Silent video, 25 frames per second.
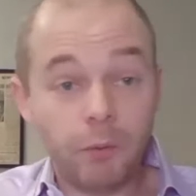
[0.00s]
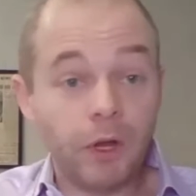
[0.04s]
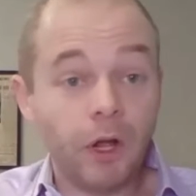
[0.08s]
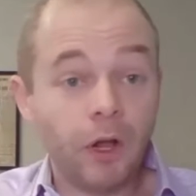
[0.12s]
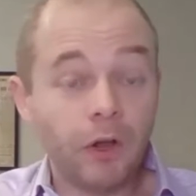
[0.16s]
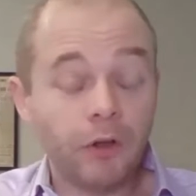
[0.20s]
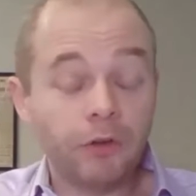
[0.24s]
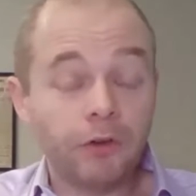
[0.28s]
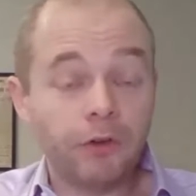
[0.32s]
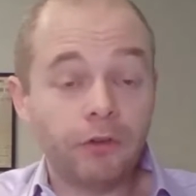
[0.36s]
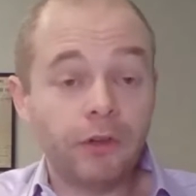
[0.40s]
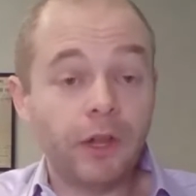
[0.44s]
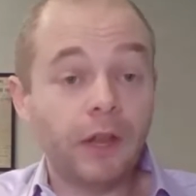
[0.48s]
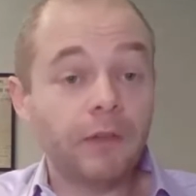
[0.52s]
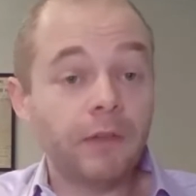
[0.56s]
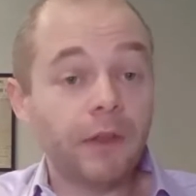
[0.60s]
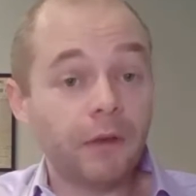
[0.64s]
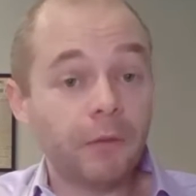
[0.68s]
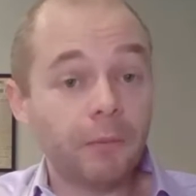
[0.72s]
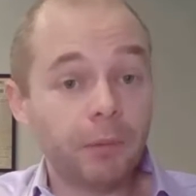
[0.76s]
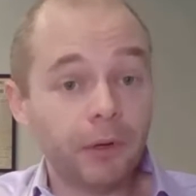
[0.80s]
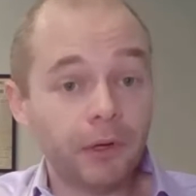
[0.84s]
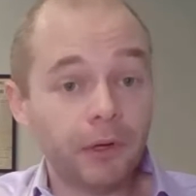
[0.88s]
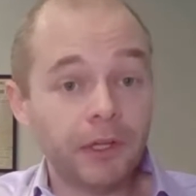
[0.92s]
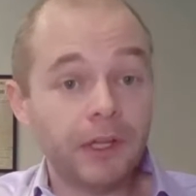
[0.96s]
we all understand,
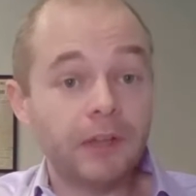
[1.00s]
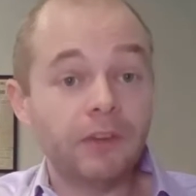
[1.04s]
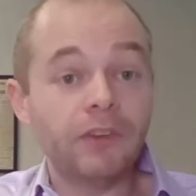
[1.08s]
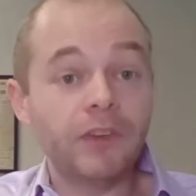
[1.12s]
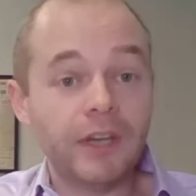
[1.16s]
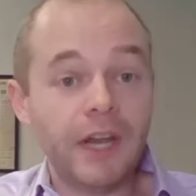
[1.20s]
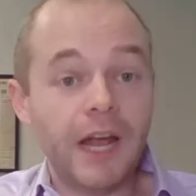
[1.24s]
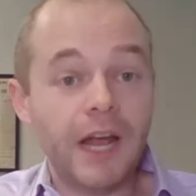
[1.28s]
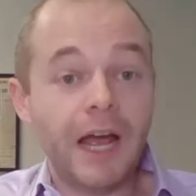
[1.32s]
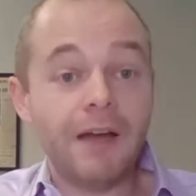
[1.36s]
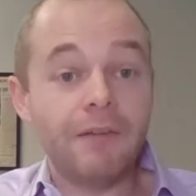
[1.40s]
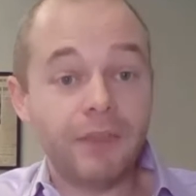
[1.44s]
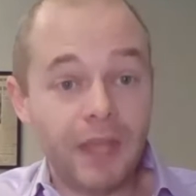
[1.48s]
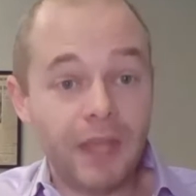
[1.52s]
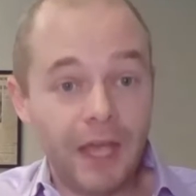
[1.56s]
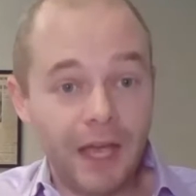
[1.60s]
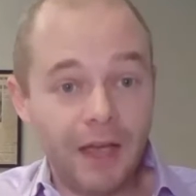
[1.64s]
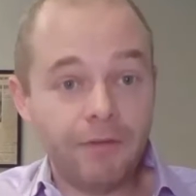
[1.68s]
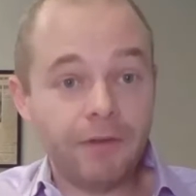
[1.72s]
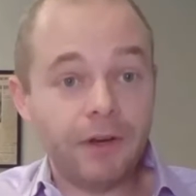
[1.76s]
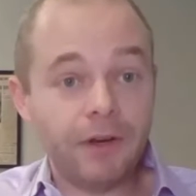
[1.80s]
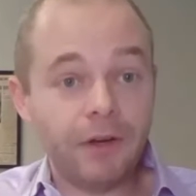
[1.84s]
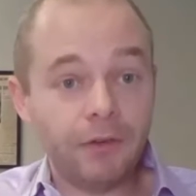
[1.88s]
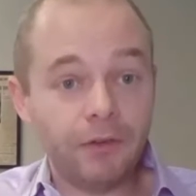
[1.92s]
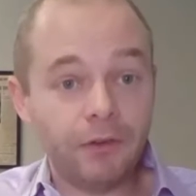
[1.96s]
that police need to have the
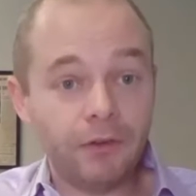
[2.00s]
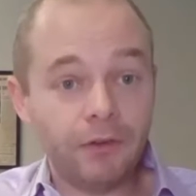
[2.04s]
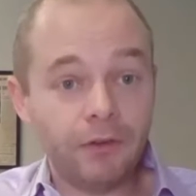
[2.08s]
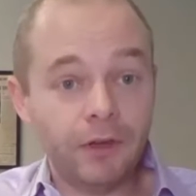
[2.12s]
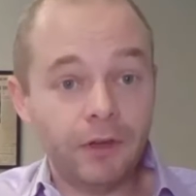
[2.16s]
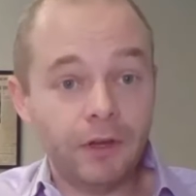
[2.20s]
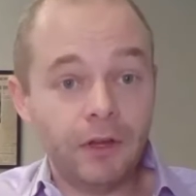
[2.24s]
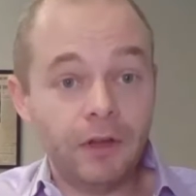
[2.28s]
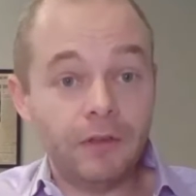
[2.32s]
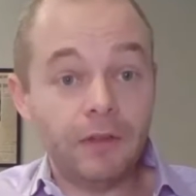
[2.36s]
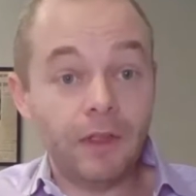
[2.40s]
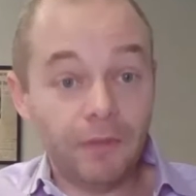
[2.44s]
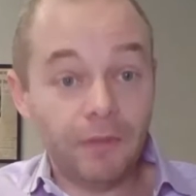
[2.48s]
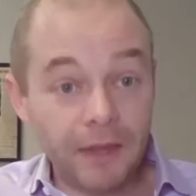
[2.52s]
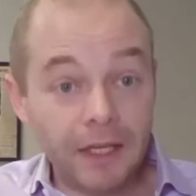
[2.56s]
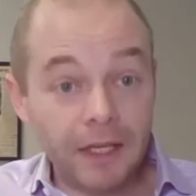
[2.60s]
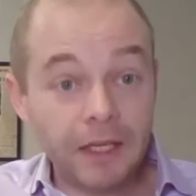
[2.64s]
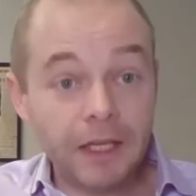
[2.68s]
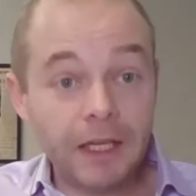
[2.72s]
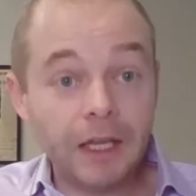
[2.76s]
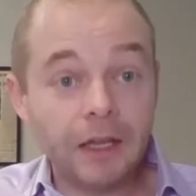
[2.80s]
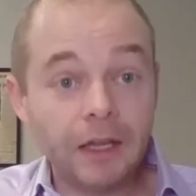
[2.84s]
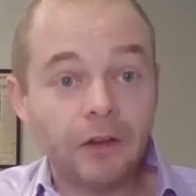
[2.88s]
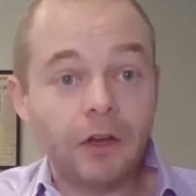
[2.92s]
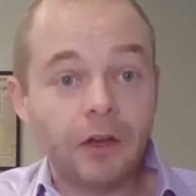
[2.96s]
evidence that they
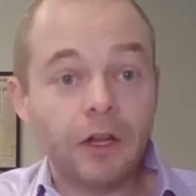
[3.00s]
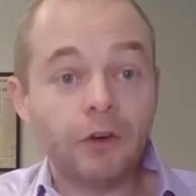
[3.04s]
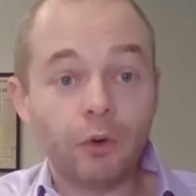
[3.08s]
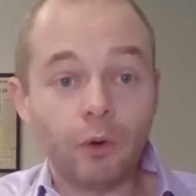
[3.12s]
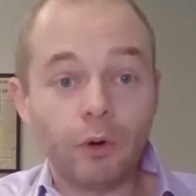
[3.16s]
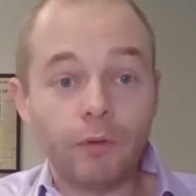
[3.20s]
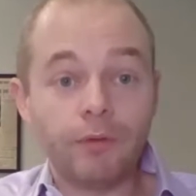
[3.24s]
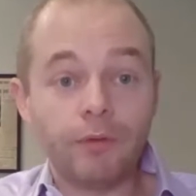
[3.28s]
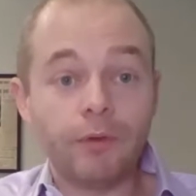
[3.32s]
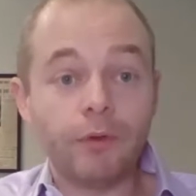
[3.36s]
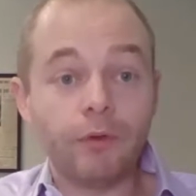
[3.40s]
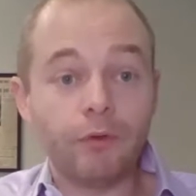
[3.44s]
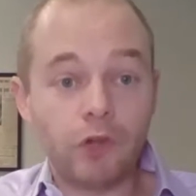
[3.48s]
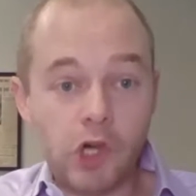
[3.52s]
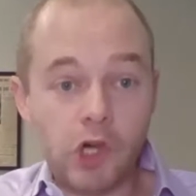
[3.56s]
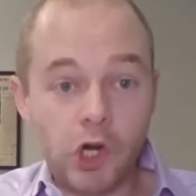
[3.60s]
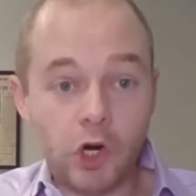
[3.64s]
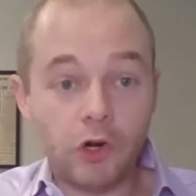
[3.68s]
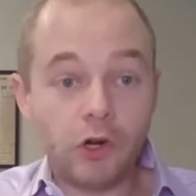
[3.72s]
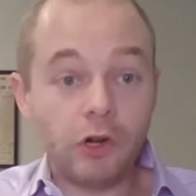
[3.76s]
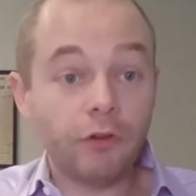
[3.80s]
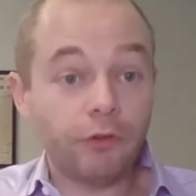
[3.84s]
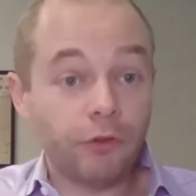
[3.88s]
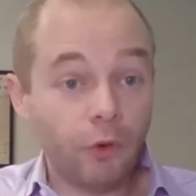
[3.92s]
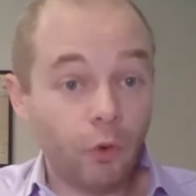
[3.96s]
need in order for those
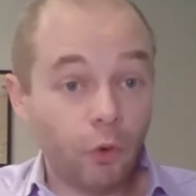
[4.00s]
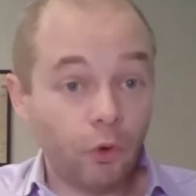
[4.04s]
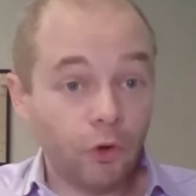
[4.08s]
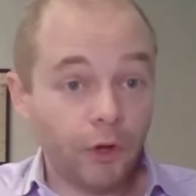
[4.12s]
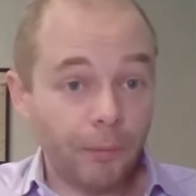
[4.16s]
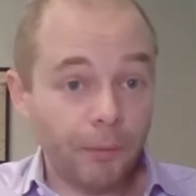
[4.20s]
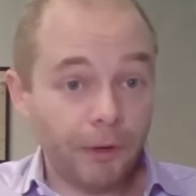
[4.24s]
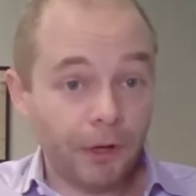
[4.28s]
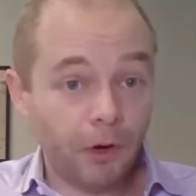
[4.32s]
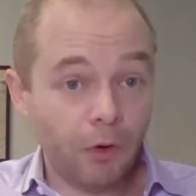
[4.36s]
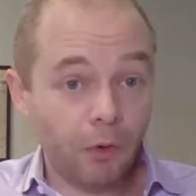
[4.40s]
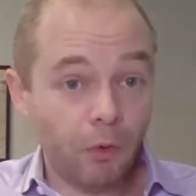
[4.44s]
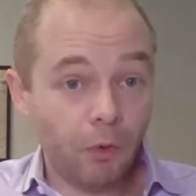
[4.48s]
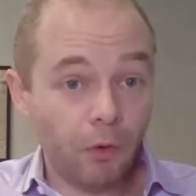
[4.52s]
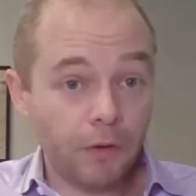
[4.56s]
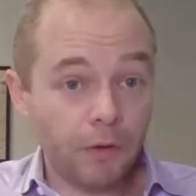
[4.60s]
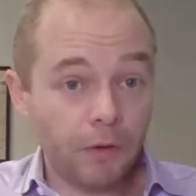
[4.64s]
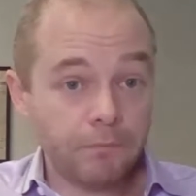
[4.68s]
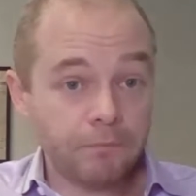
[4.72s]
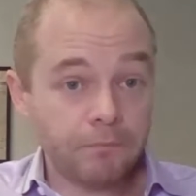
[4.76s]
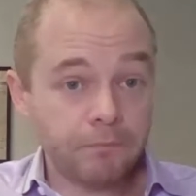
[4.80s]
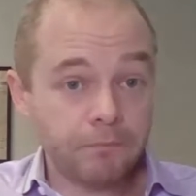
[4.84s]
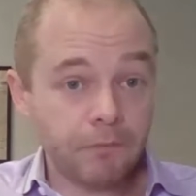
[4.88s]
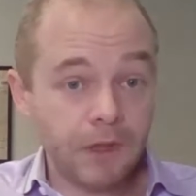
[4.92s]
charges to hold up in court.